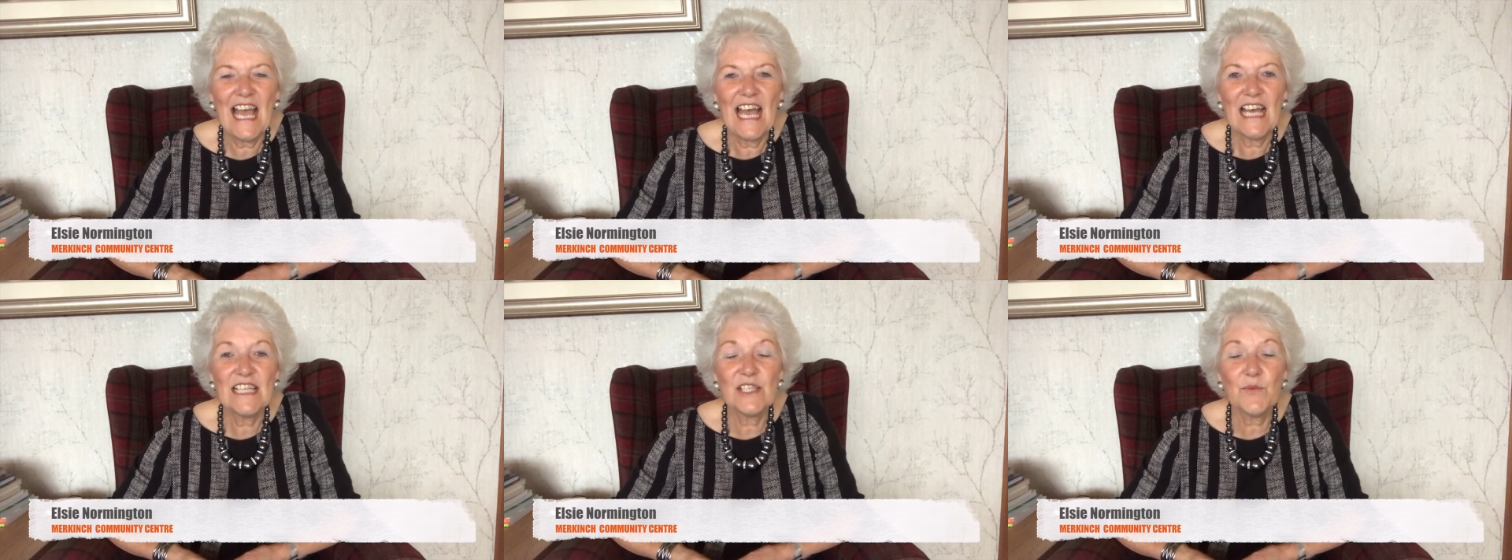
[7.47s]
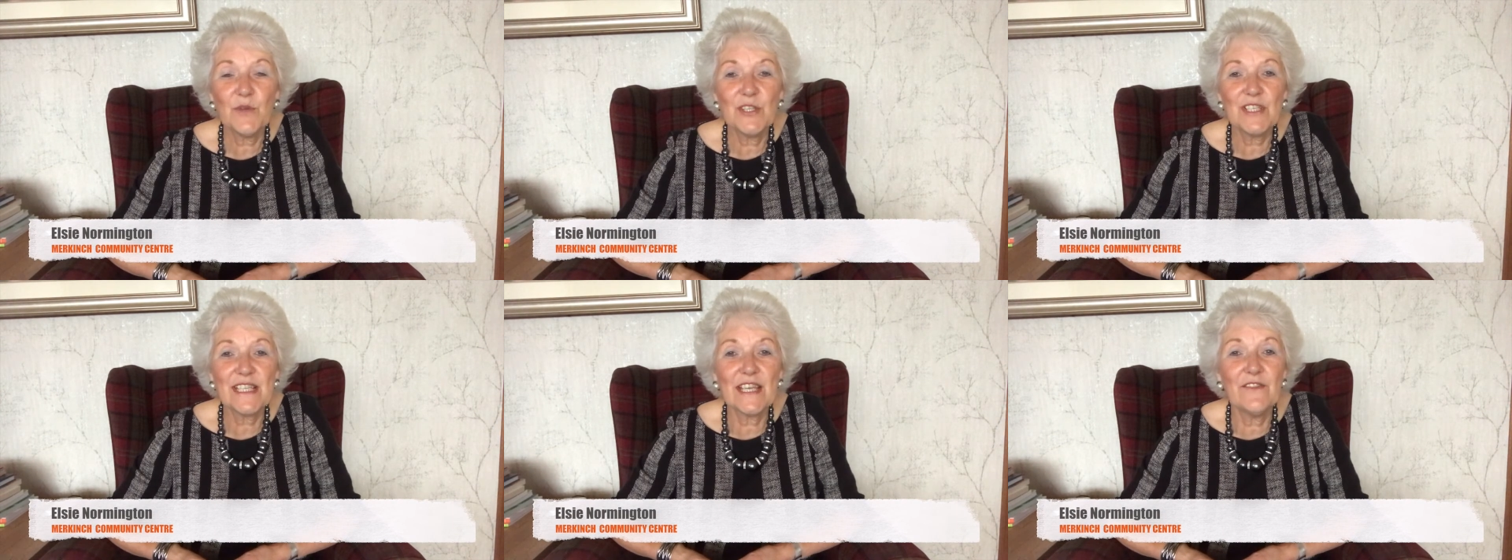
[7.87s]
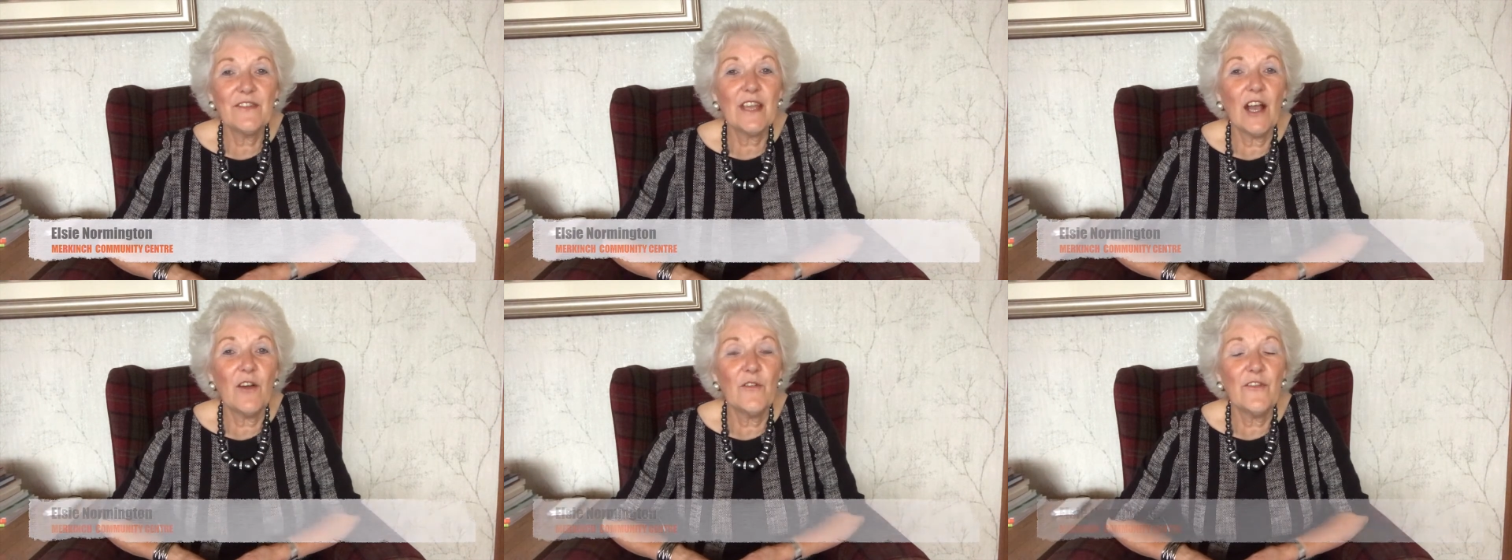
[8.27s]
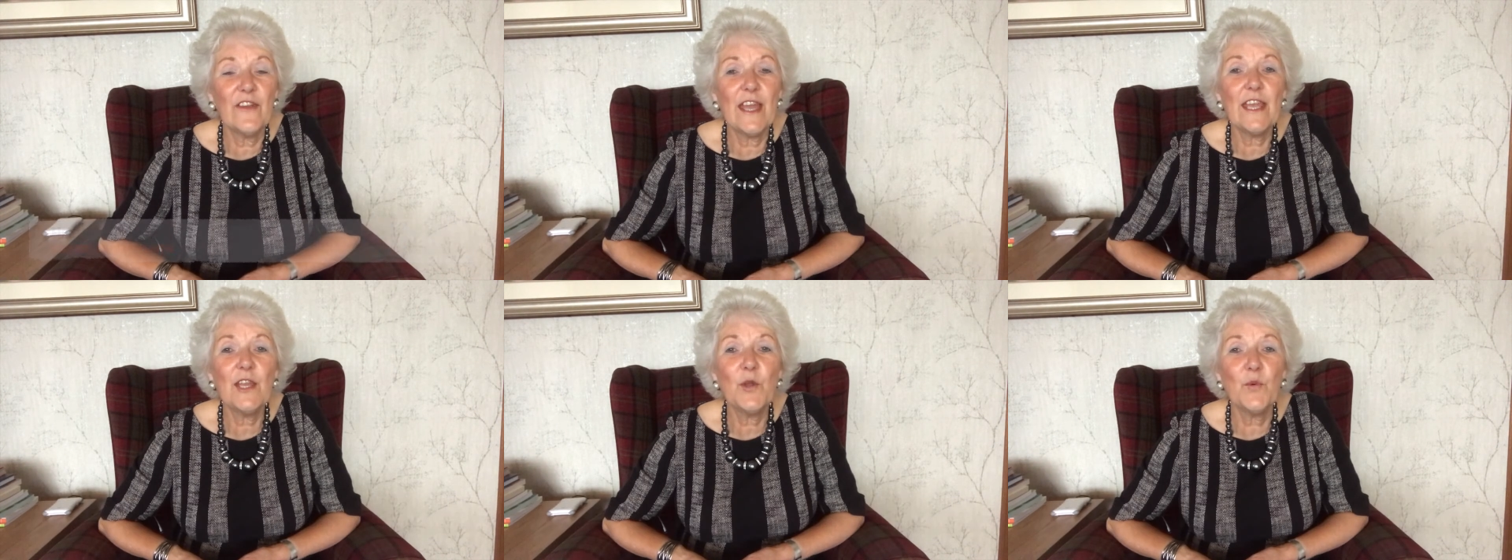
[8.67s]
and I want to give you a
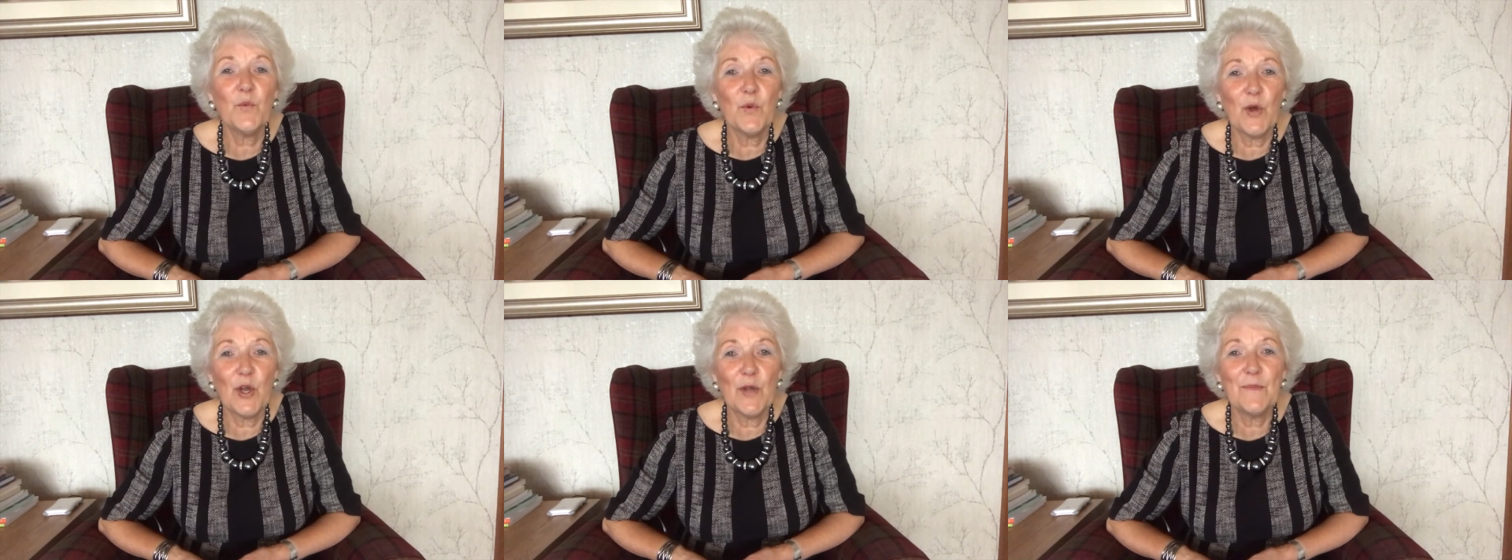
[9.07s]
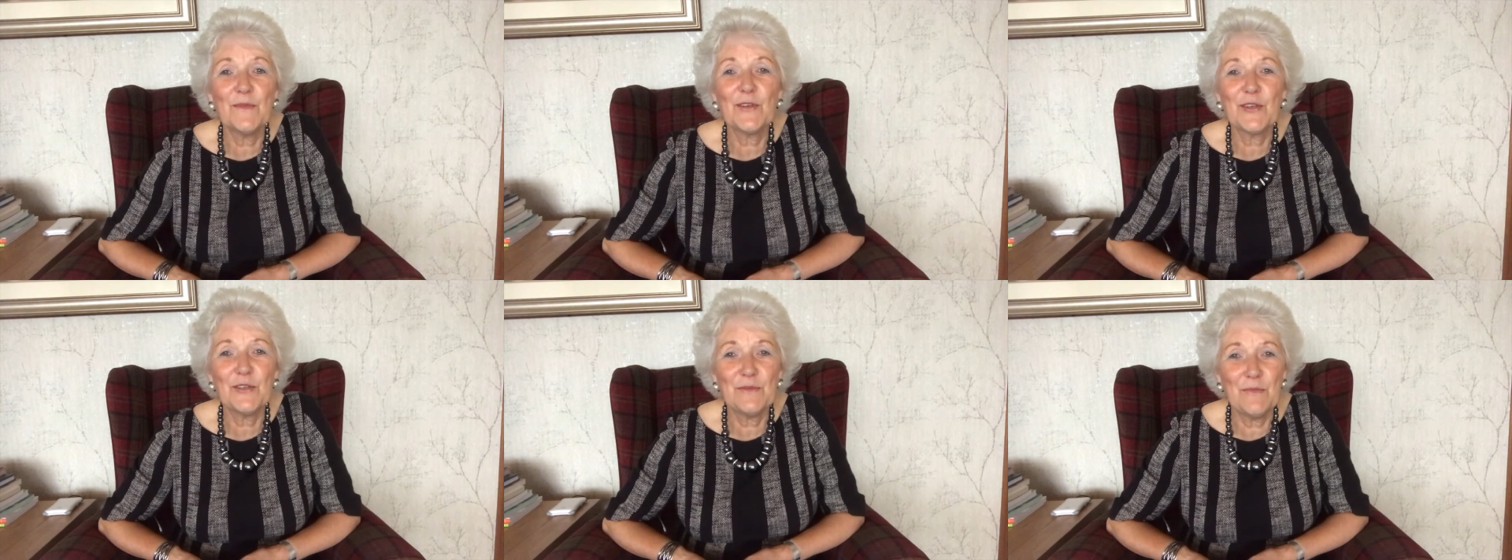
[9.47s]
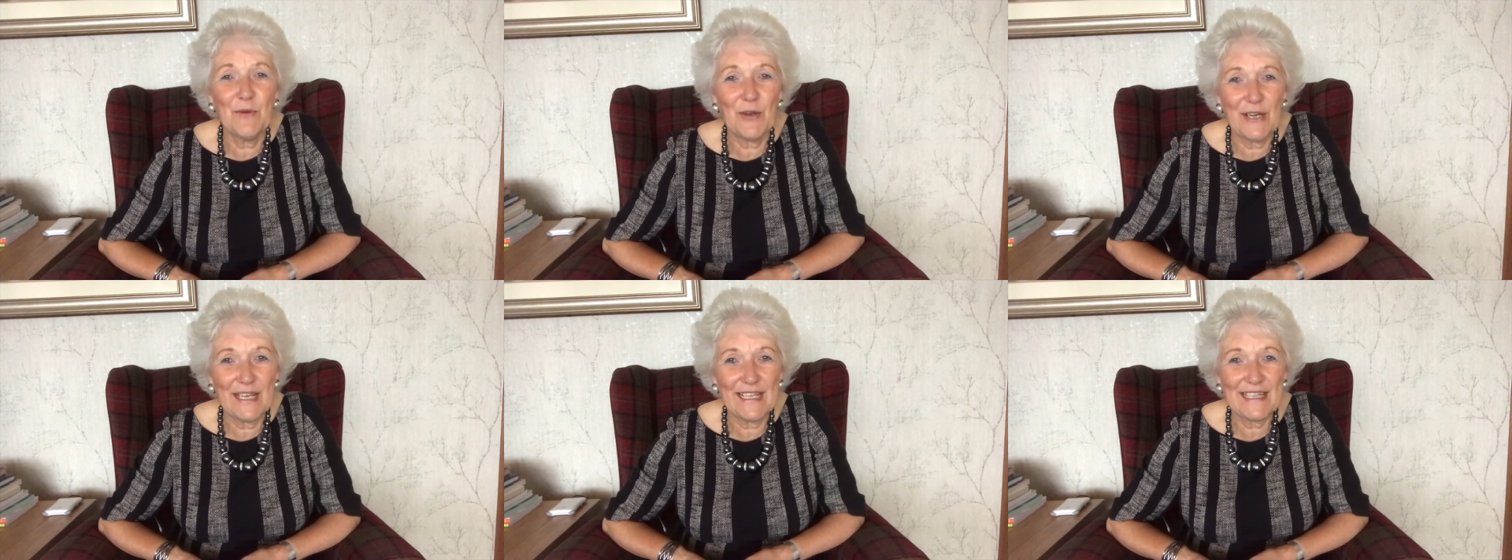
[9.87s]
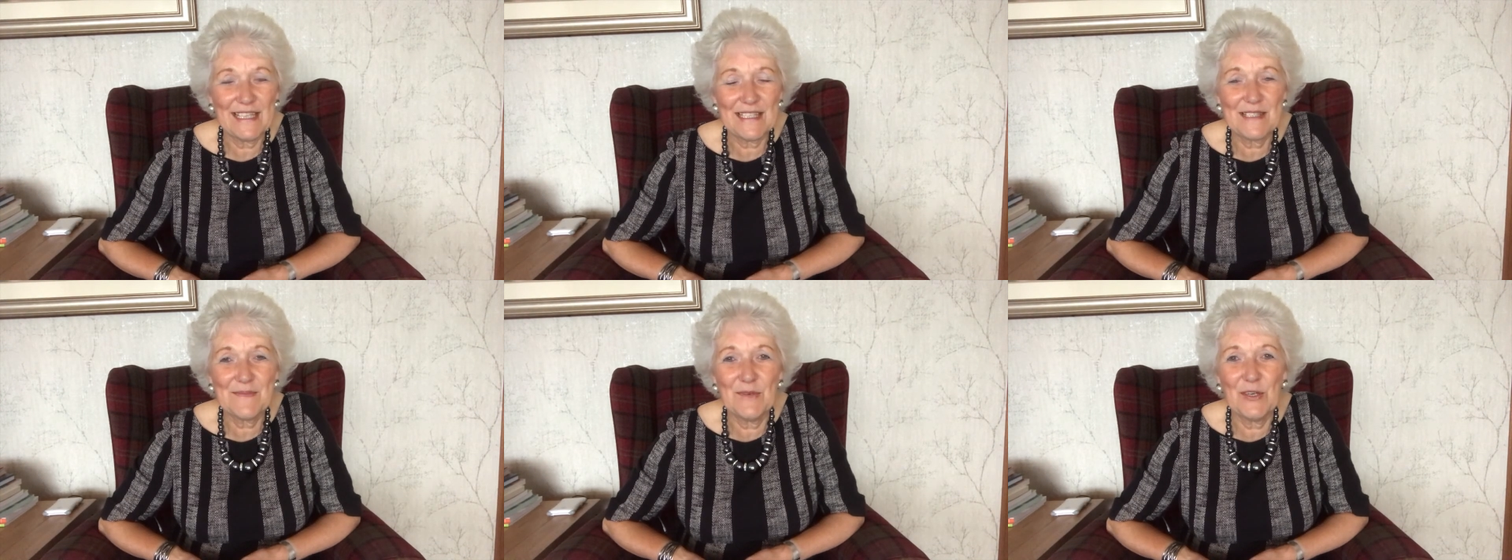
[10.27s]
very warm good morning
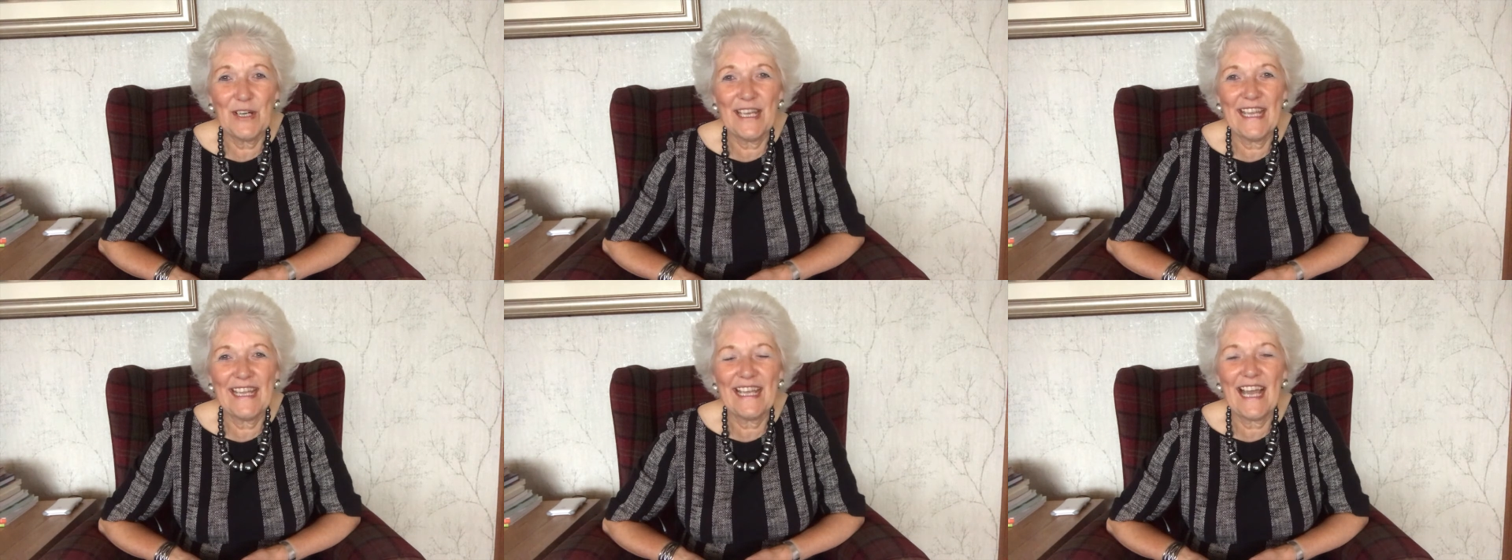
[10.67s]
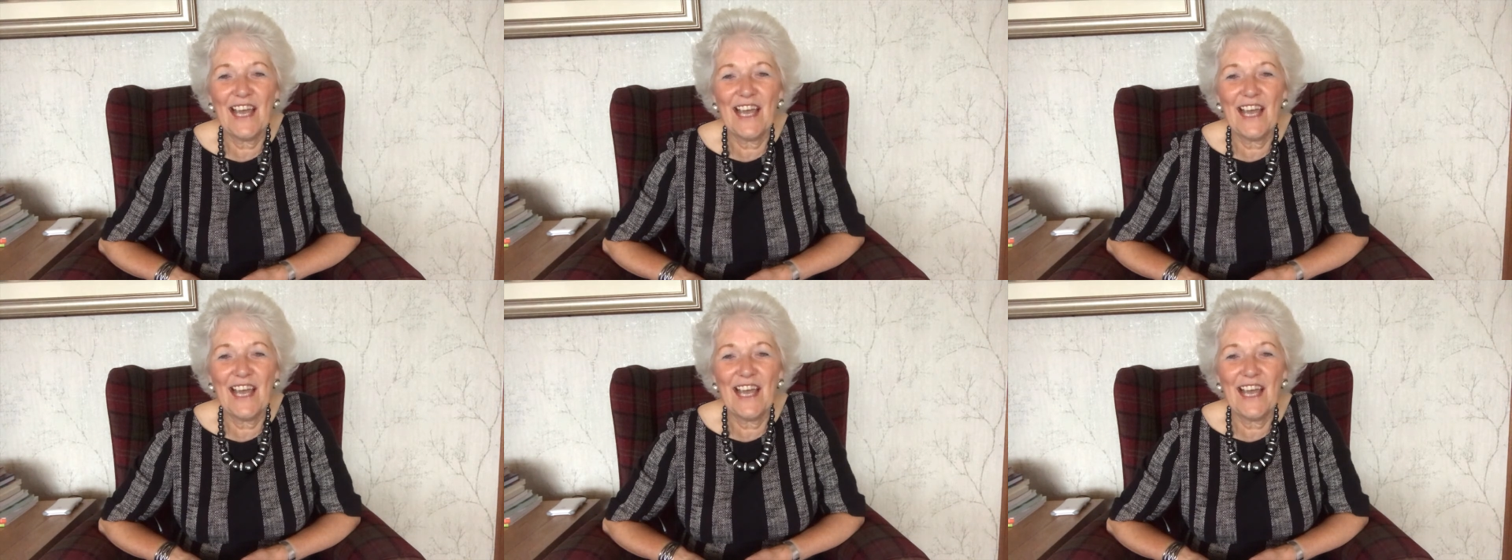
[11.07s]
this morning,